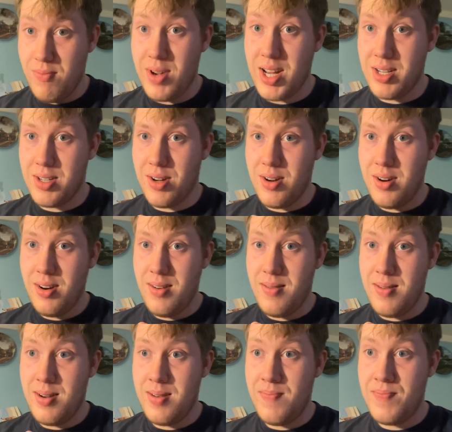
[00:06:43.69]
reason,
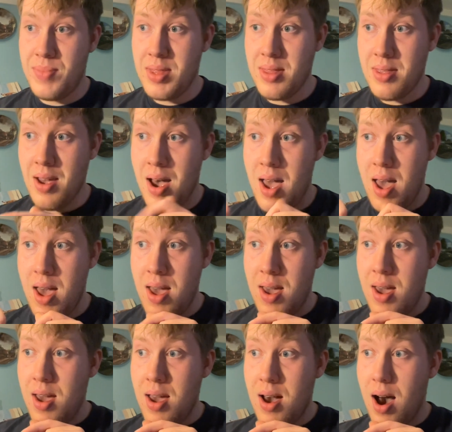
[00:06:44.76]

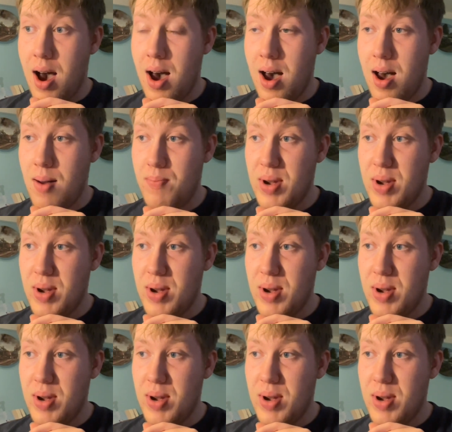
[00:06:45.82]
they